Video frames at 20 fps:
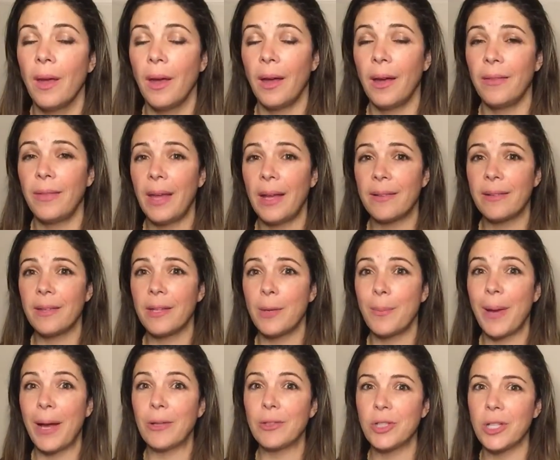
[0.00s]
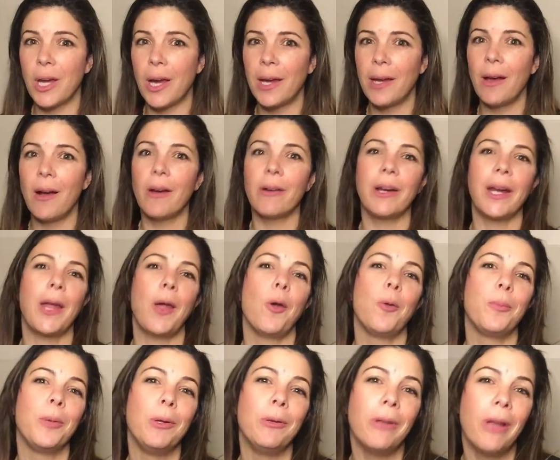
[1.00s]
And that's it about GIR. I
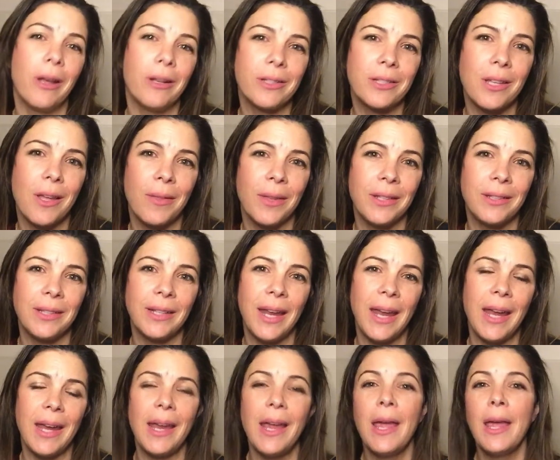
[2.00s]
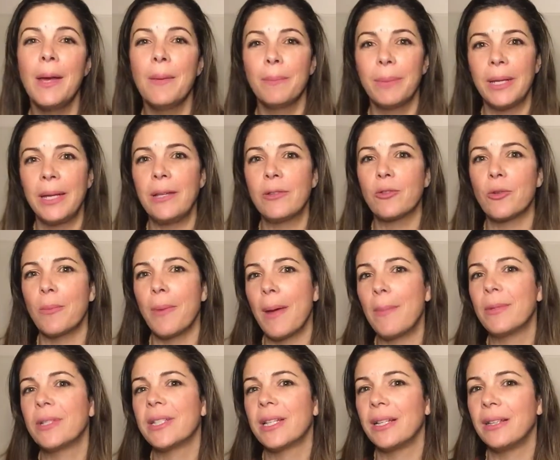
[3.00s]
hope you learned something today. Please
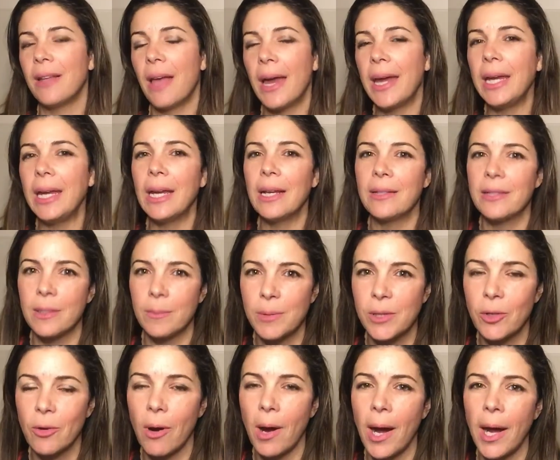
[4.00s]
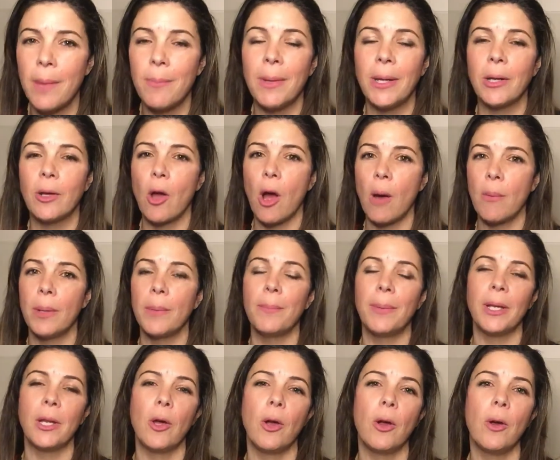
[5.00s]
remember to like and subscribe and comment
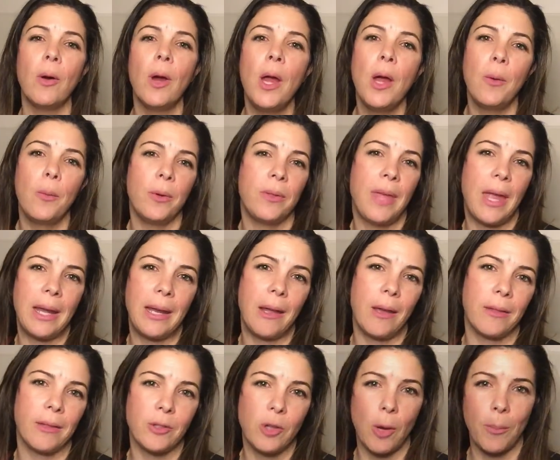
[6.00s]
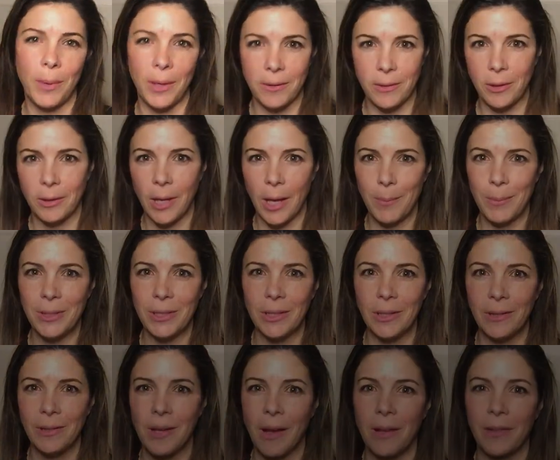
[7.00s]
below with any other topics you'd like me to
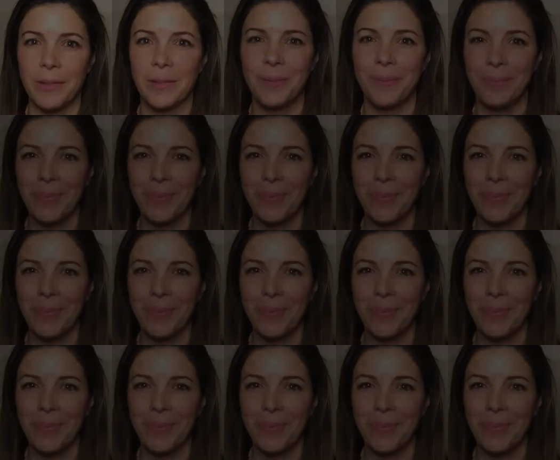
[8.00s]
discuss.